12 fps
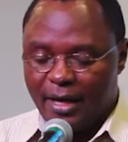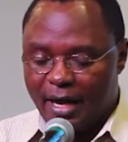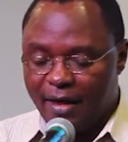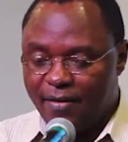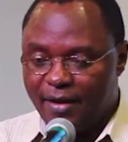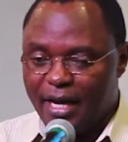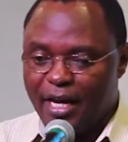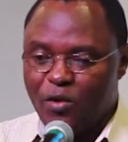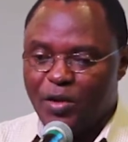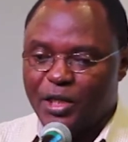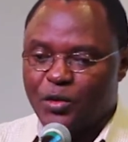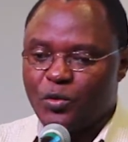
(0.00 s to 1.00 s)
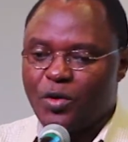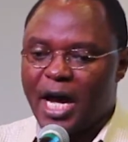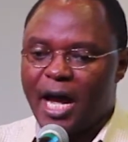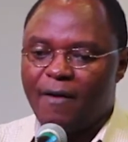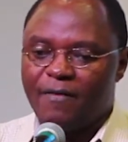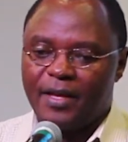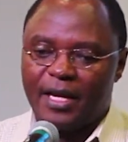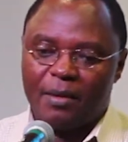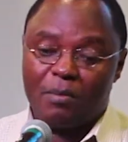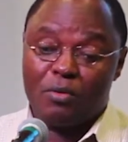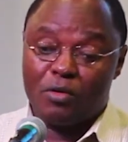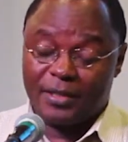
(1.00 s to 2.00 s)
And then we do have
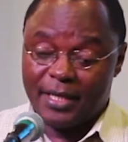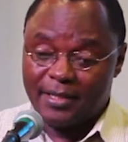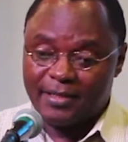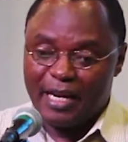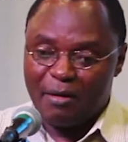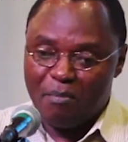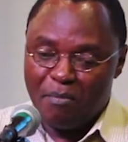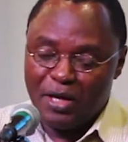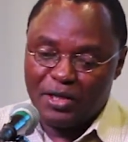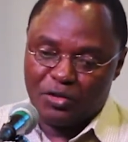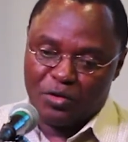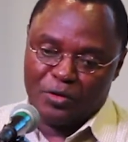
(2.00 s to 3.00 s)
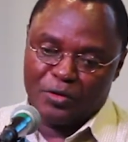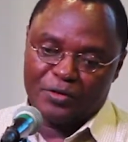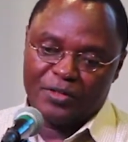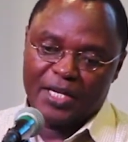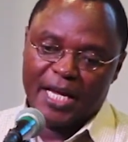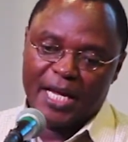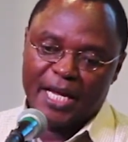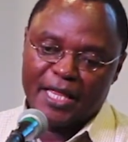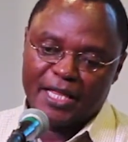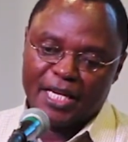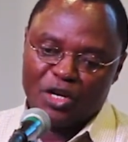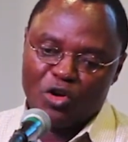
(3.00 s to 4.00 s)
the Protestant missions
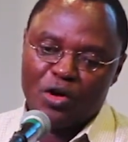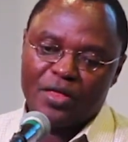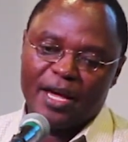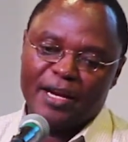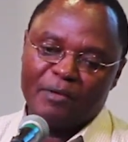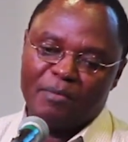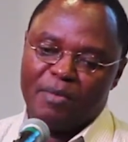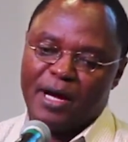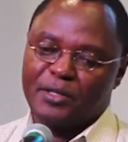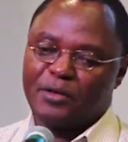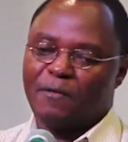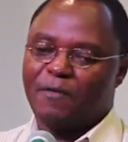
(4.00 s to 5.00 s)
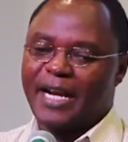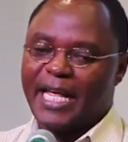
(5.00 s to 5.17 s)
in the northern part of